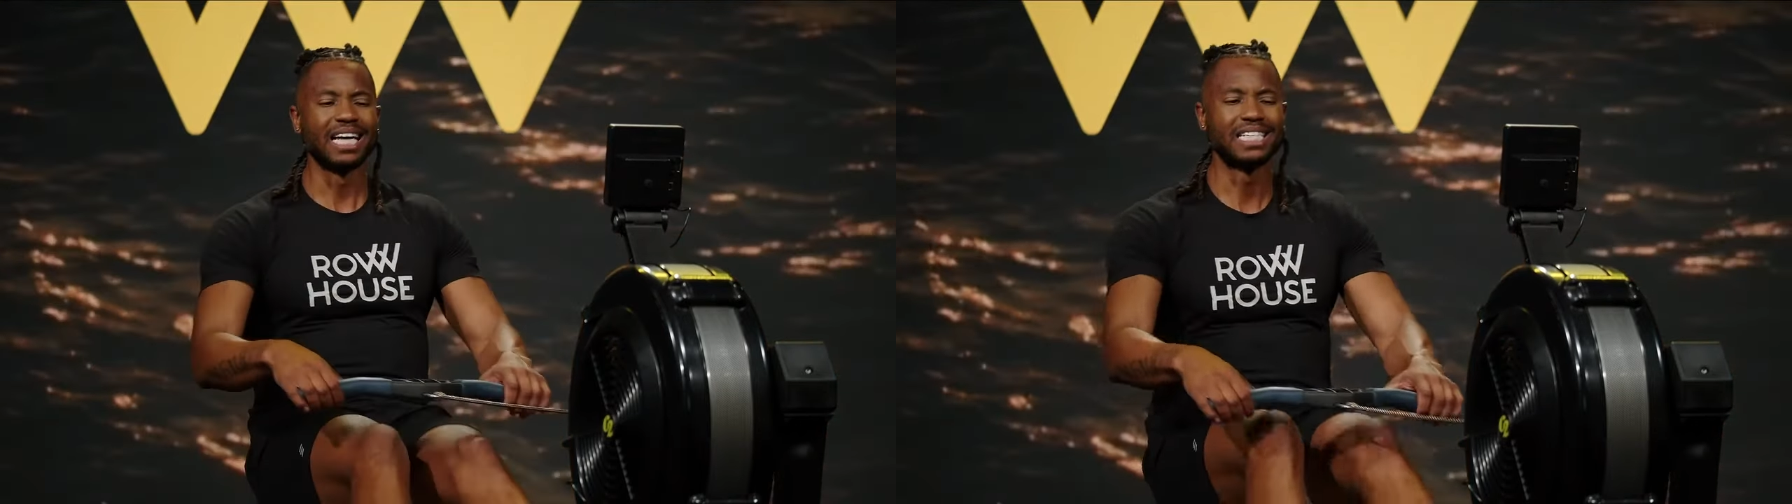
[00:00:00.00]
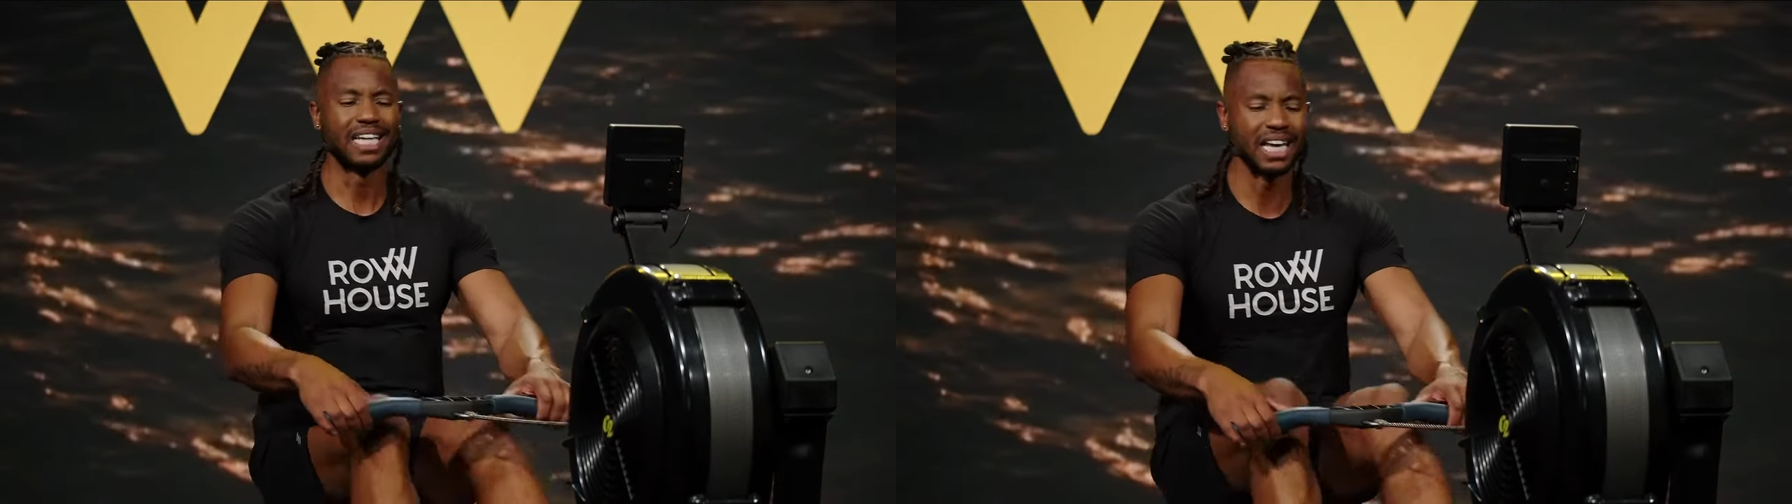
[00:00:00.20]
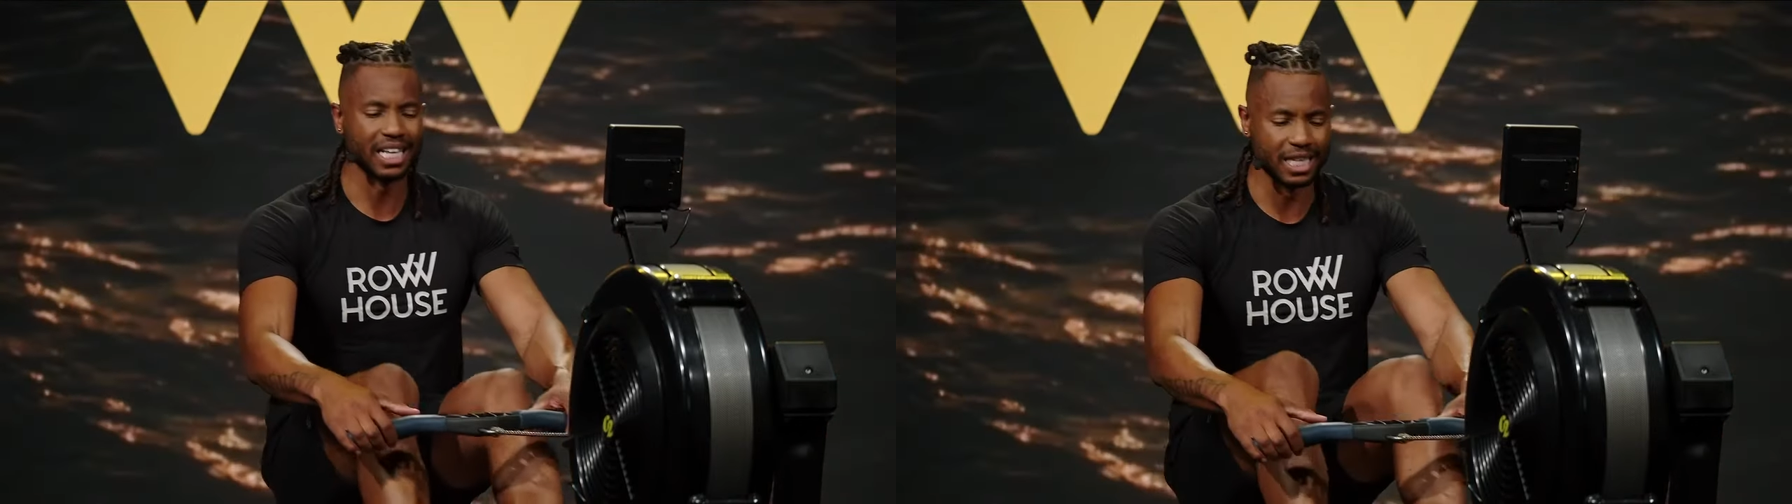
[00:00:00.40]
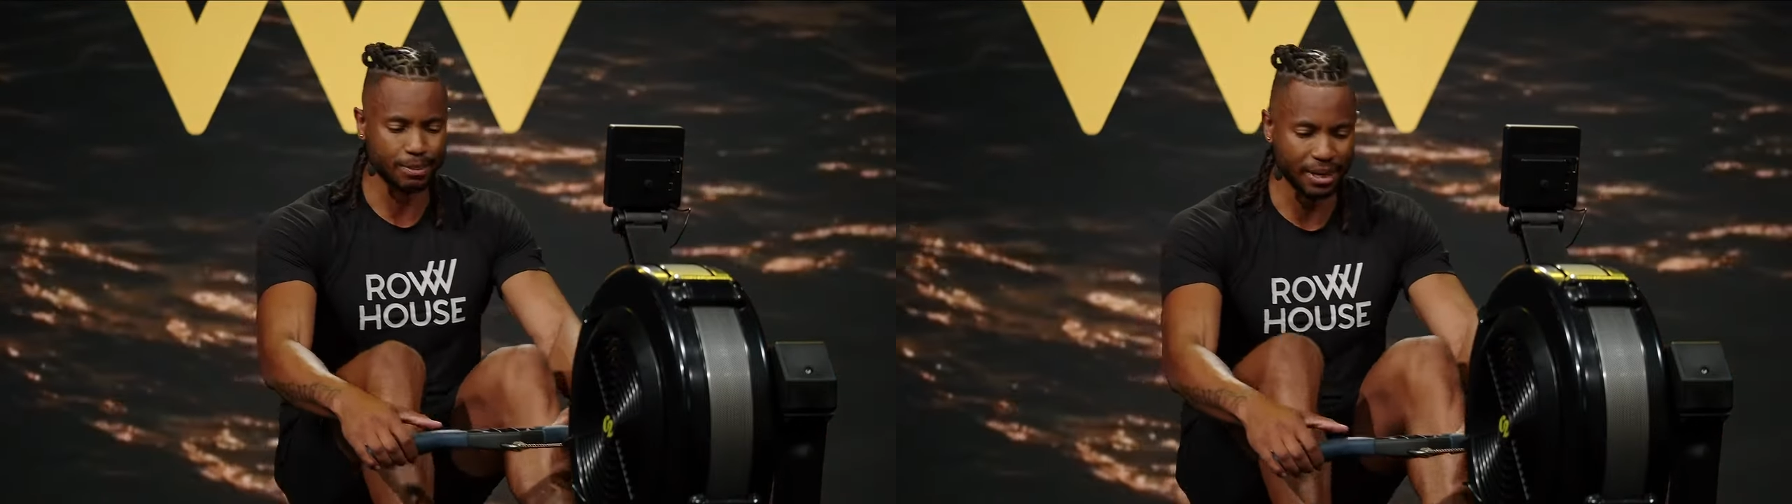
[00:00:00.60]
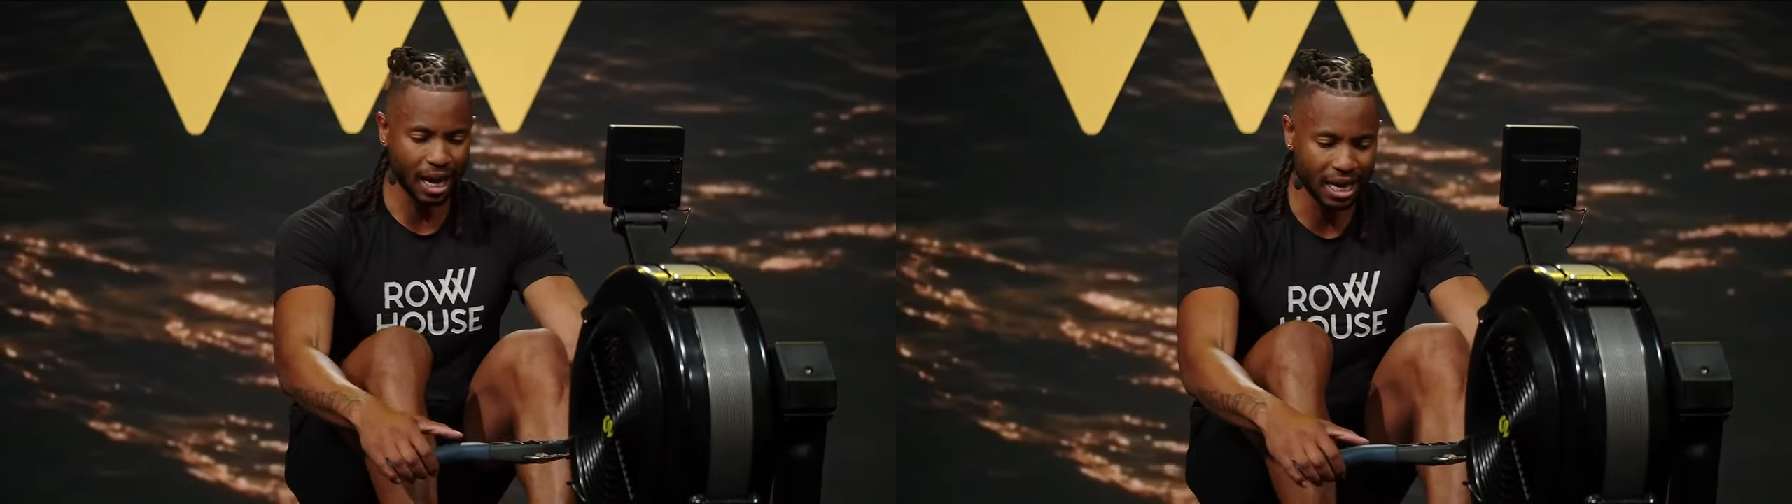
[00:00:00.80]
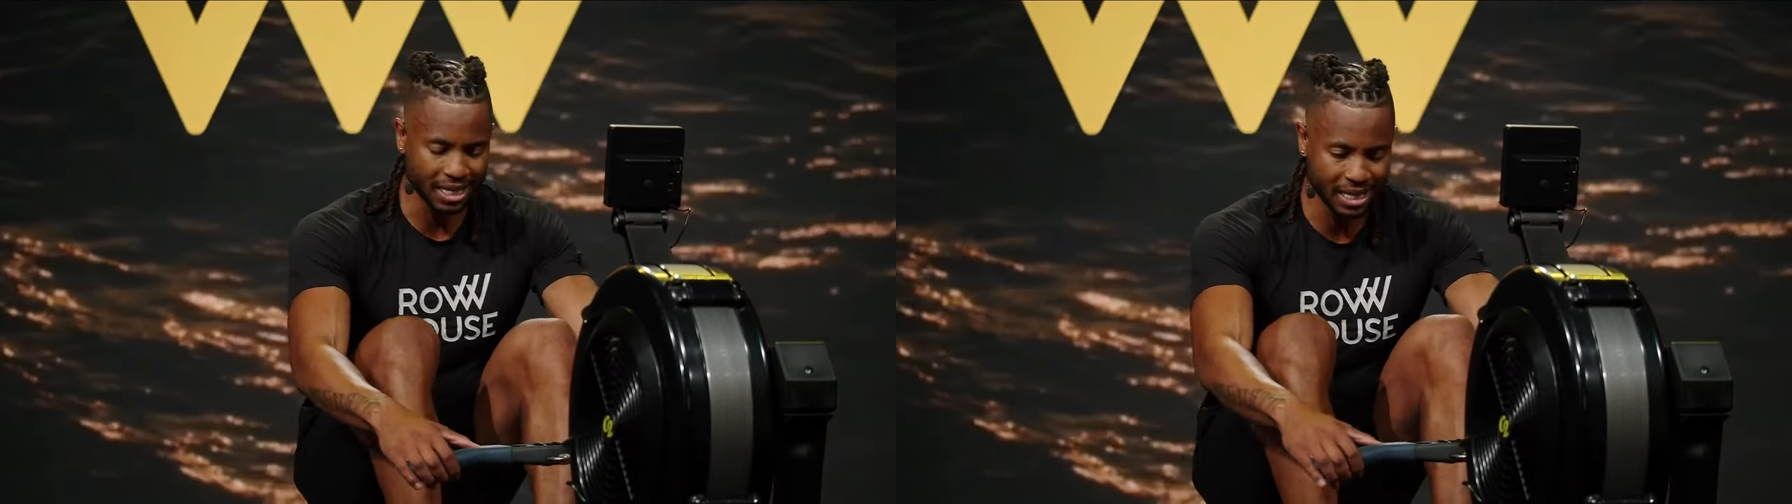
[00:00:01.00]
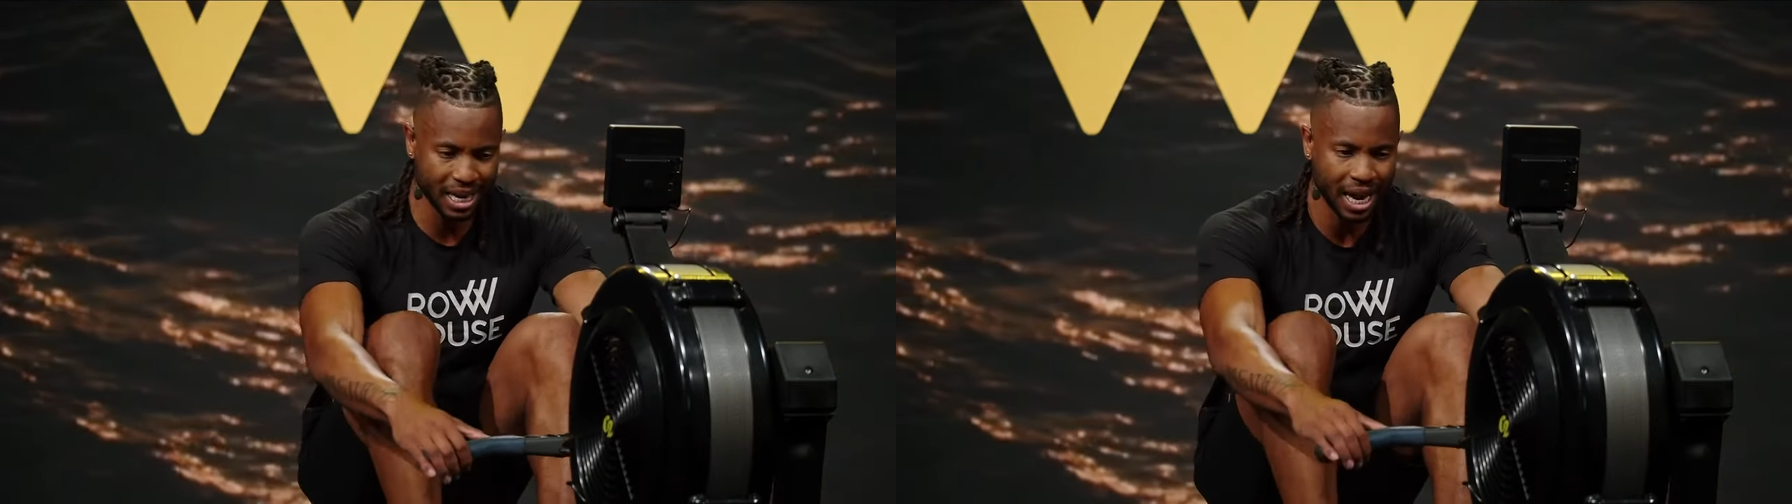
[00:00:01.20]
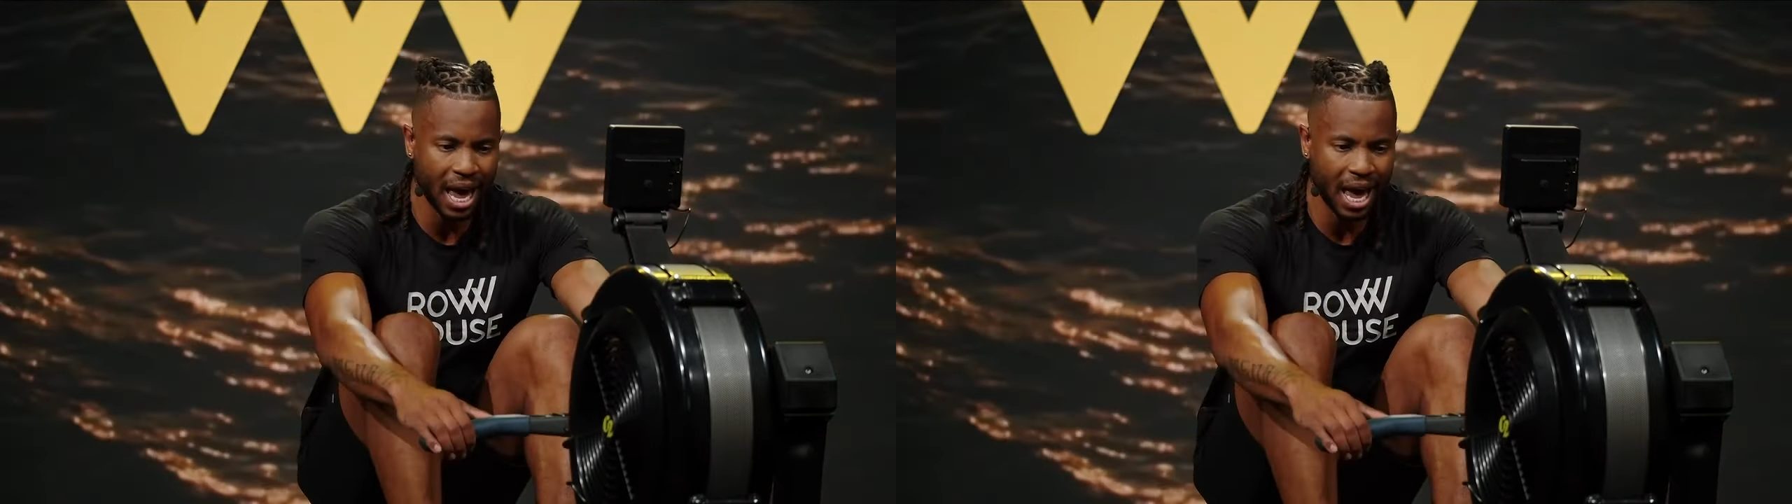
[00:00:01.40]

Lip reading: say this because